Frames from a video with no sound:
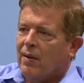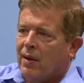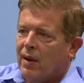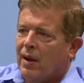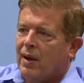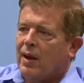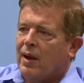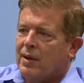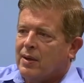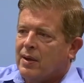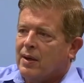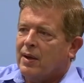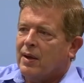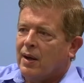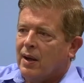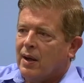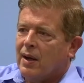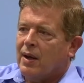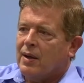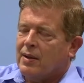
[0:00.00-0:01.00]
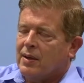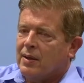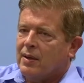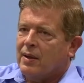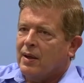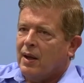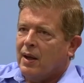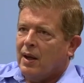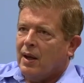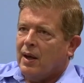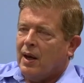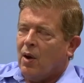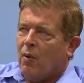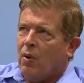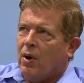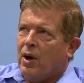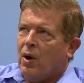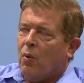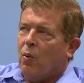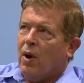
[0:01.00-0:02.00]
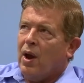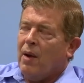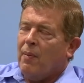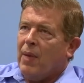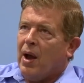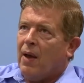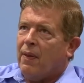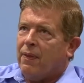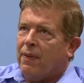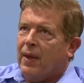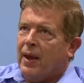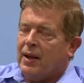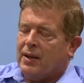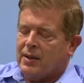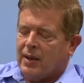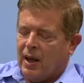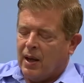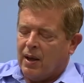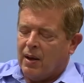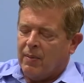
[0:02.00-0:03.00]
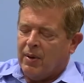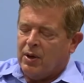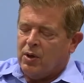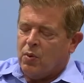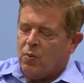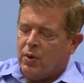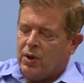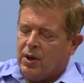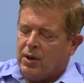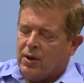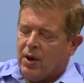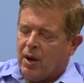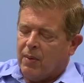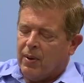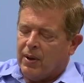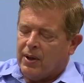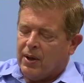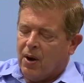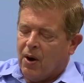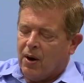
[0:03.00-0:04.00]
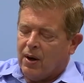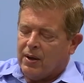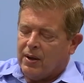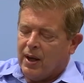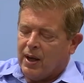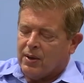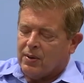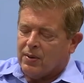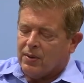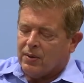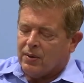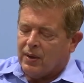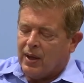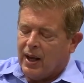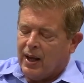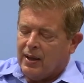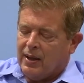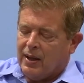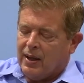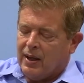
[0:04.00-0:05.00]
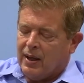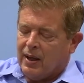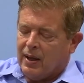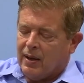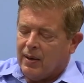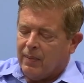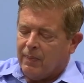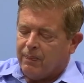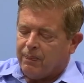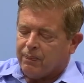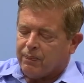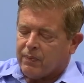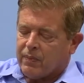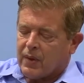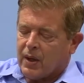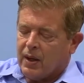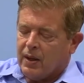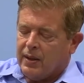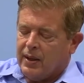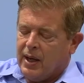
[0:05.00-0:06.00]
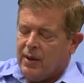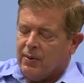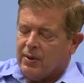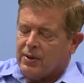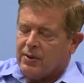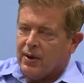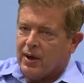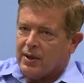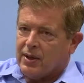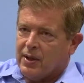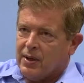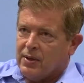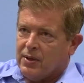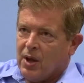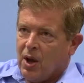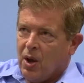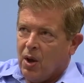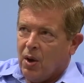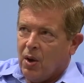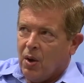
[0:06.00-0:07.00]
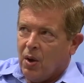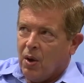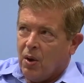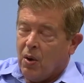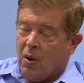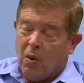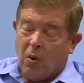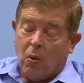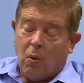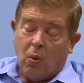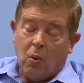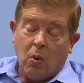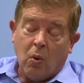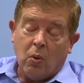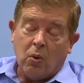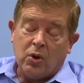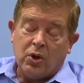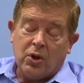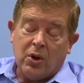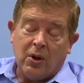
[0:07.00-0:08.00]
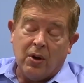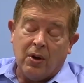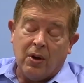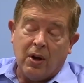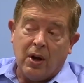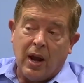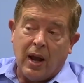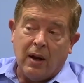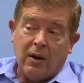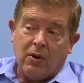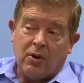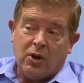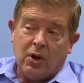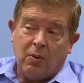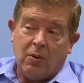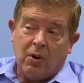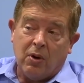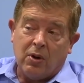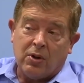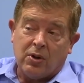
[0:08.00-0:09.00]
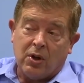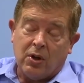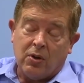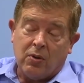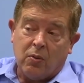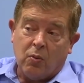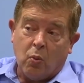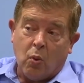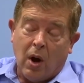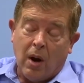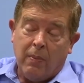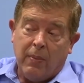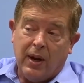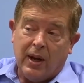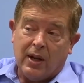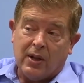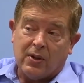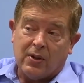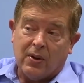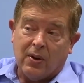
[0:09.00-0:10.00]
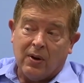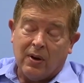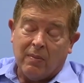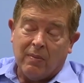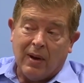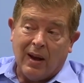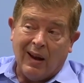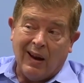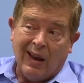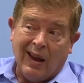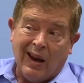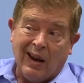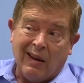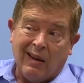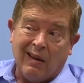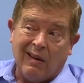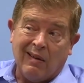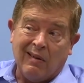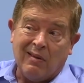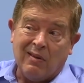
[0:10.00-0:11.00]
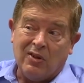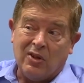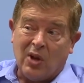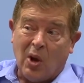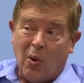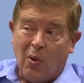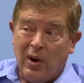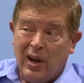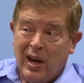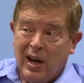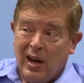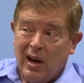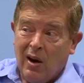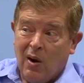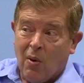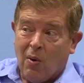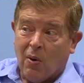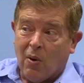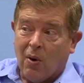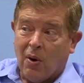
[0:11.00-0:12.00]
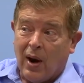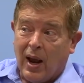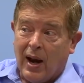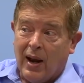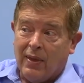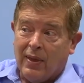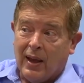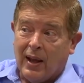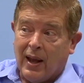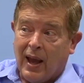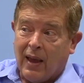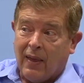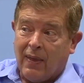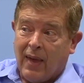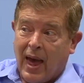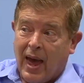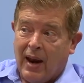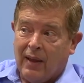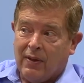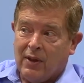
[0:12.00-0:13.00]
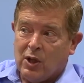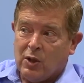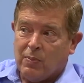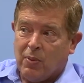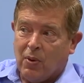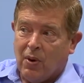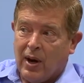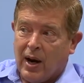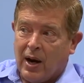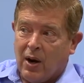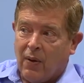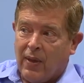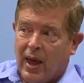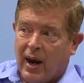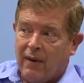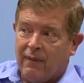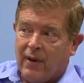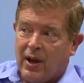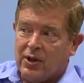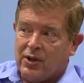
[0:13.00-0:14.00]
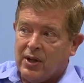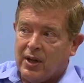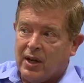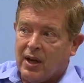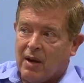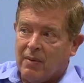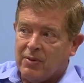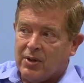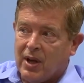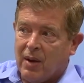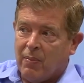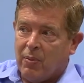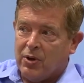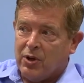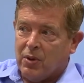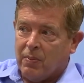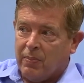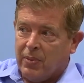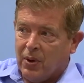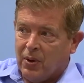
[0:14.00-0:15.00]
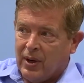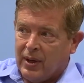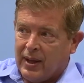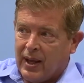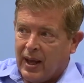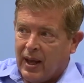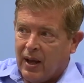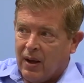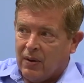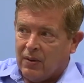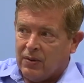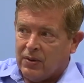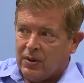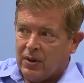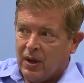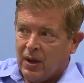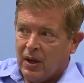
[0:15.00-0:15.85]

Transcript: I got you. I got you. Now, what about things like, I mean, when you talk about the architectural and the deed restrictions, should one be concerned about like zoning or anything like that at this point? I know that eventually comes up when you're building the house.